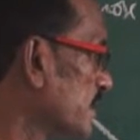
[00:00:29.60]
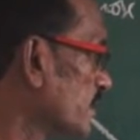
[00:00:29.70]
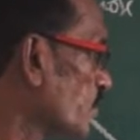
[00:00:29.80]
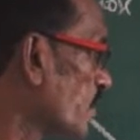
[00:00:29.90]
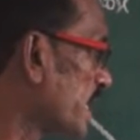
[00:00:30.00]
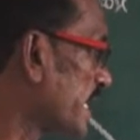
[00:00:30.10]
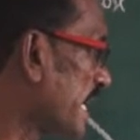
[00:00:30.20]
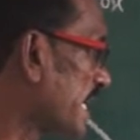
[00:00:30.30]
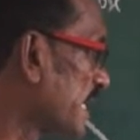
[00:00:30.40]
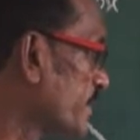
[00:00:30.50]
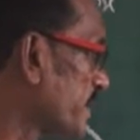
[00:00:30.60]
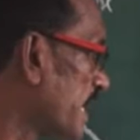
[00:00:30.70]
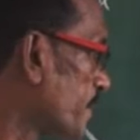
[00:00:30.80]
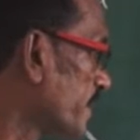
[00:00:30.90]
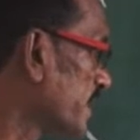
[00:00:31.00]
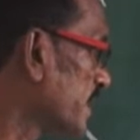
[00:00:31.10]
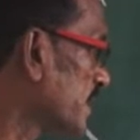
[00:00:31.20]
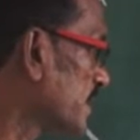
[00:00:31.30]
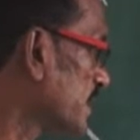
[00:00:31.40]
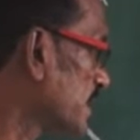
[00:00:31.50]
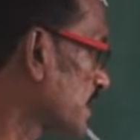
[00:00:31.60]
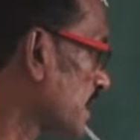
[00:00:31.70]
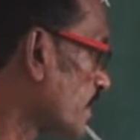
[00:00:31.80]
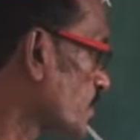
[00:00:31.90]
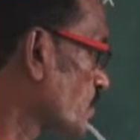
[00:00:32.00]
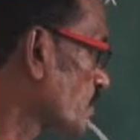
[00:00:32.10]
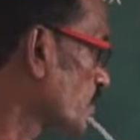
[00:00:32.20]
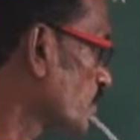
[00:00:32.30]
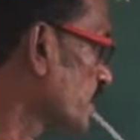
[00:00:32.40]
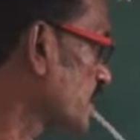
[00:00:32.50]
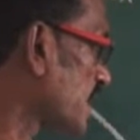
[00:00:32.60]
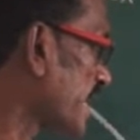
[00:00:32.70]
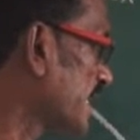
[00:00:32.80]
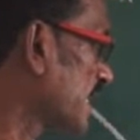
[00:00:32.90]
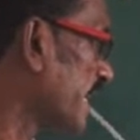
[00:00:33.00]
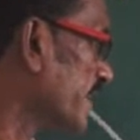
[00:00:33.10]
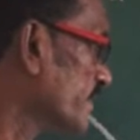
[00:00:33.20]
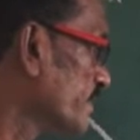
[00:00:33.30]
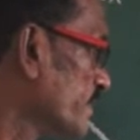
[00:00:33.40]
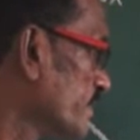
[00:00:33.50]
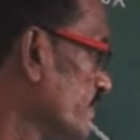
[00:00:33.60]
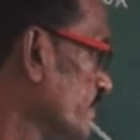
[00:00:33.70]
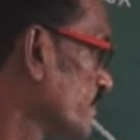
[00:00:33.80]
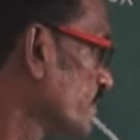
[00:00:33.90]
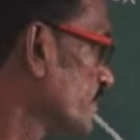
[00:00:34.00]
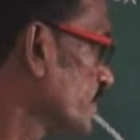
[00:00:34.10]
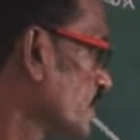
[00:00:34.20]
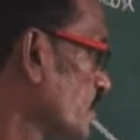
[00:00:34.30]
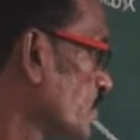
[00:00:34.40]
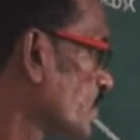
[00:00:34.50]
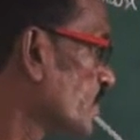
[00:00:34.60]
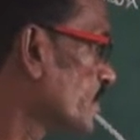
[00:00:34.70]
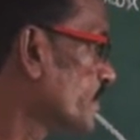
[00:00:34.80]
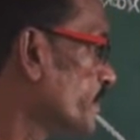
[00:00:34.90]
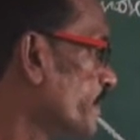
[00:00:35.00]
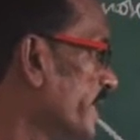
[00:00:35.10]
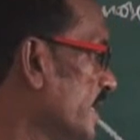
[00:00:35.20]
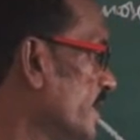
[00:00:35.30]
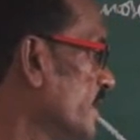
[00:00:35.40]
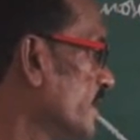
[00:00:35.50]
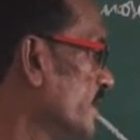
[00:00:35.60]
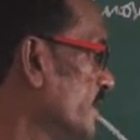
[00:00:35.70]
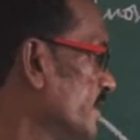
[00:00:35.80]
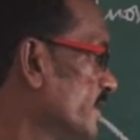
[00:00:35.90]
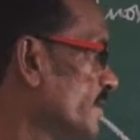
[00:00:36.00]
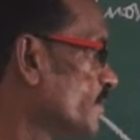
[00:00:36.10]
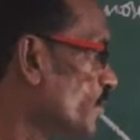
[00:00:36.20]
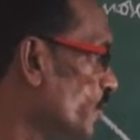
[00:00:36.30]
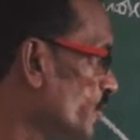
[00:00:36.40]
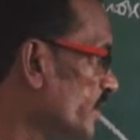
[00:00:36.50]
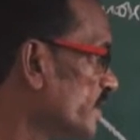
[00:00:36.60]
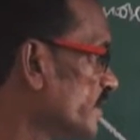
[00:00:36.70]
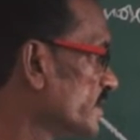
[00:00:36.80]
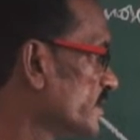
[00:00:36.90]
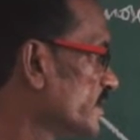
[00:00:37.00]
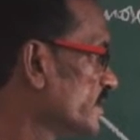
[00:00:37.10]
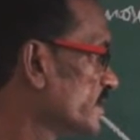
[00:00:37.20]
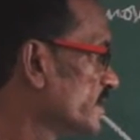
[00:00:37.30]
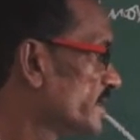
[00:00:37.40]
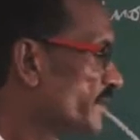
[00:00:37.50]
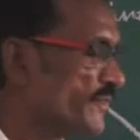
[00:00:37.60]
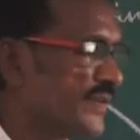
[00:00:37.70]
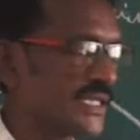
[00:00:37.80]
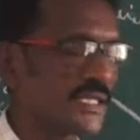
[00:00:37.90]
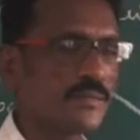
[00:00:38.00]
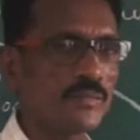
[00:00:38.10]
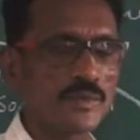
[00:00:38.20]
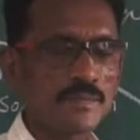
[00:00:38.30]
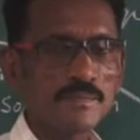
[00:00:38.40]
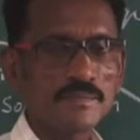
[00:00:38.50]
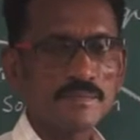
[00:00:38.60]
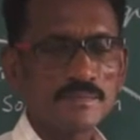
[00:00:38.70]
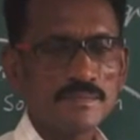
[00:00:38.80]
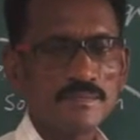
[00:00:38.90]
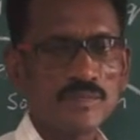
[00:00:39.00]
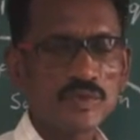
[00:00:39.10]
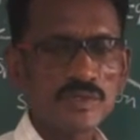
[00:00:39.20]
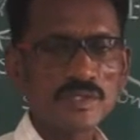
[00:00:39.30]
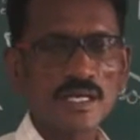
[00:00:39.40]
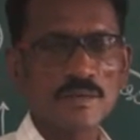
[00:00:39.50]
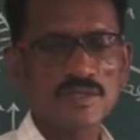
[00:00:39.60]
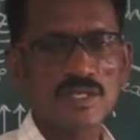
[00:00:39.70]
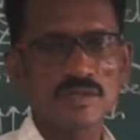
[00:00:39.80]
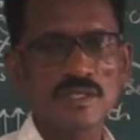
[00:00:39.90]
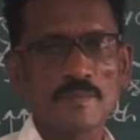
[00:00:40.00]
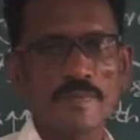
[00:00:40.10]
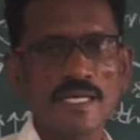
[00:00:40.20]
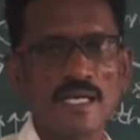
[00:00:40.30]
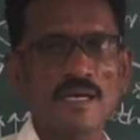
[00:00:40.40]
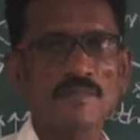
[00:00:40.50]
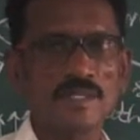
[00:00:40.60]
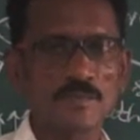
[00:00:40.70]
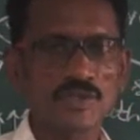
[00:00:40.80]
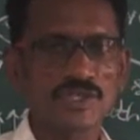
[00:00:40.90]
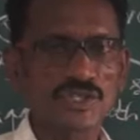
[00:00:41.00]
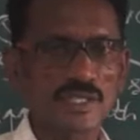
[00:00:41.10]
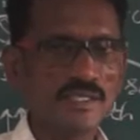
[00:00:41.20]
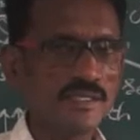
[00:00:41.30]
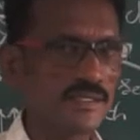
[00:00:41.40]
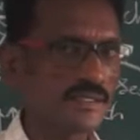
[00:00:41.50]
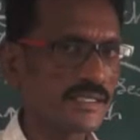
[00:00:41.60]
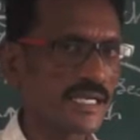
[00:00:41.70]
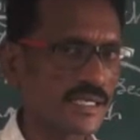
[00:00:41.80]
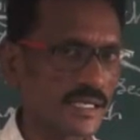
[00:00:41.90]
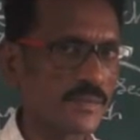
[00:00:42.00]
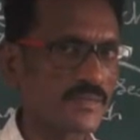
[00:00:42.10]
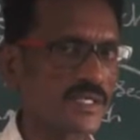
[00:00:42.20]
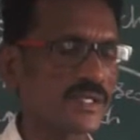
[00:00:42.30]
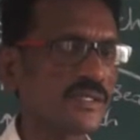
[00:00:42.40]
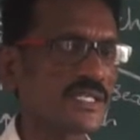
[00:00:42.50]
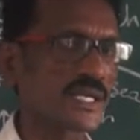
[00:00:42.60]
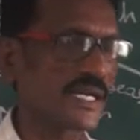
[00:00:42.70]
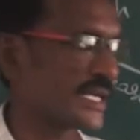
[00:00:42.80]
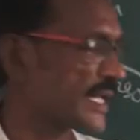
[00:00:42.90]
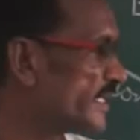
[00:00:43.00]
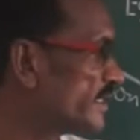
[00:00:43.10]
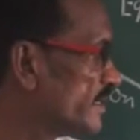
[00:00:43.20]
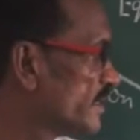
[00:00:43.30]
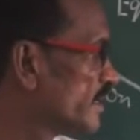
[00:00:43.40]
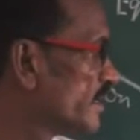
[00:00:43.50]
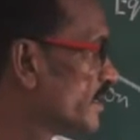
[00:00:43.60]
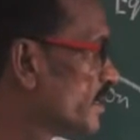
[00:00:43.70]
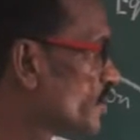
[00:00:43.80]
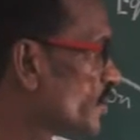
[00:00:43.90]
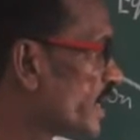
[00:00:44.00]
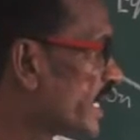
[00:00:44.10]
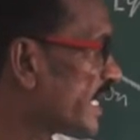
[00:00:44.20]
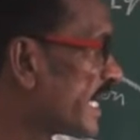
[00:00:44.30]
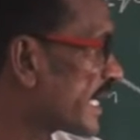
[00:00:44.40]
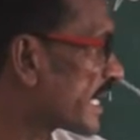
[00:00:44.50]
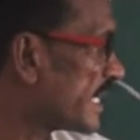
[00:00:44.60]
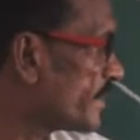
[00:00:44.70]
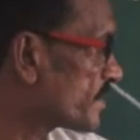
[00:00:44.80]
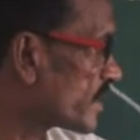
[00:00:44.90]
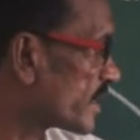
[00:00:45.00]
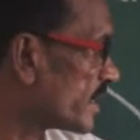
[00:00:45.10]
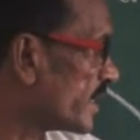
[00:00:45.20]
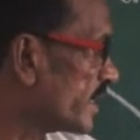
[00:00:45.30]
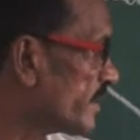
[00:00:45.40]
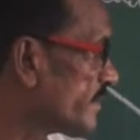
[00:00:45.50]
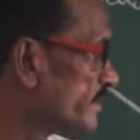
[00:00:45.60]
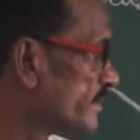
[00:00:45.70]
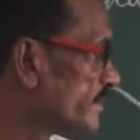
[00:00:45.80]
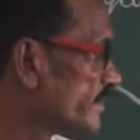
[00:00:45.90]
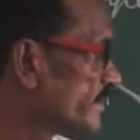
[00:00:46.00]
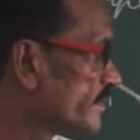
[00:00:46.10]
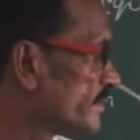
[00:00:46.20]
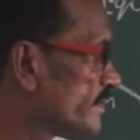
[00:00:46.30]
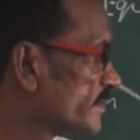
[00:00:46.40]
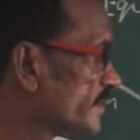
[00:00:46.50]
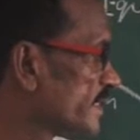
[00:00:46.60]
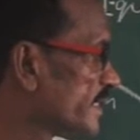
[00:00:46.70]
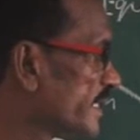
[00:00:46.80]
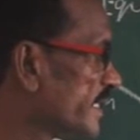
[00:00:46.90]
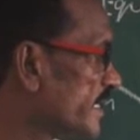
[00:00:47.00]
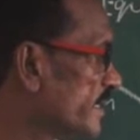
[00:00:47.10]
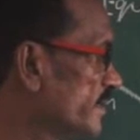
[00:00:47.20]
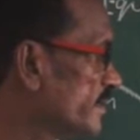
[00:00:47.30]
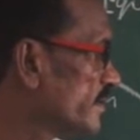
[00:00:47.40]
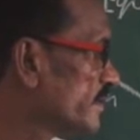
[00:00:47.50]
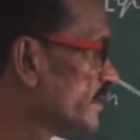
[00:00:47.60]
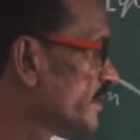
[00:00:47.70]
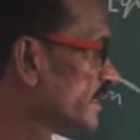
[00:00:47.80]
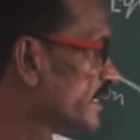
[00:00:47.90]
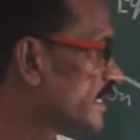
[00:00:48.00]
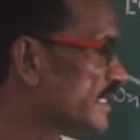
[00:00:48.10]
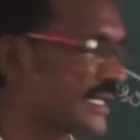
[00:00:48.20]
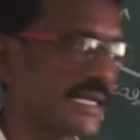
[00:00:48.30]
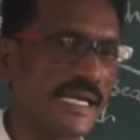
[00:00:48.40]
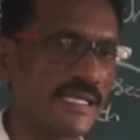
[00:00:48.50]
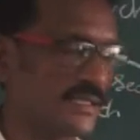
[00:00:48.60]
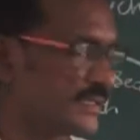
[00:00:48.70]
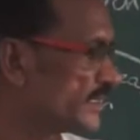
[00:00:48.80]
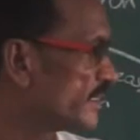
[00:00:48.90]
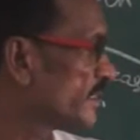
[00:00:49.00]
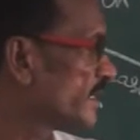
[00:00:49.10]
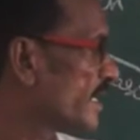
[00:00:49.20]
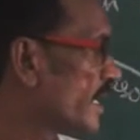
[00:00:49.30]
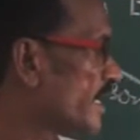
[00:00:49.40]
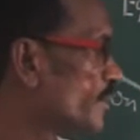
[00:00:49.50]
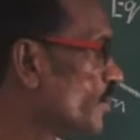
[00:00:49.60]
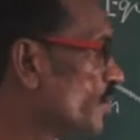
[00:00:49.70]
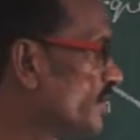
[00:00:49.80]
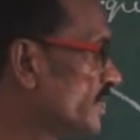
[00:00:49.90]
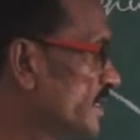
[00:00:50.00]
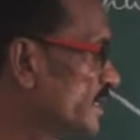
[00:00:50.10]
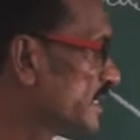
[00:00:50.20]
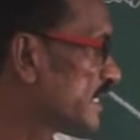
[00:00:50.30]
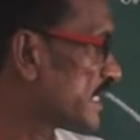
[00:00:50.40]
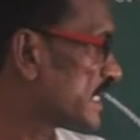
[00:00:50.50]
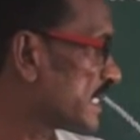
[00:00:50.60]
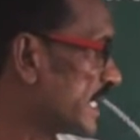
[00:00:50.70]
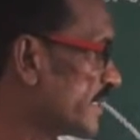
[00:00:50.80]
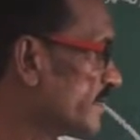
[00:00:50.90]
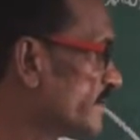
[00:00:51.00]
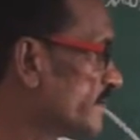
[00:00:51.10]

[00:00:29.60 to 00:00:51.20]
solar eclipse happening here, these comes into the straight line. So middle moon, when the moon comes into the middle of the position, there comes into the straight line, solar eclipse occurred. See here, this is the earth and moon, sun.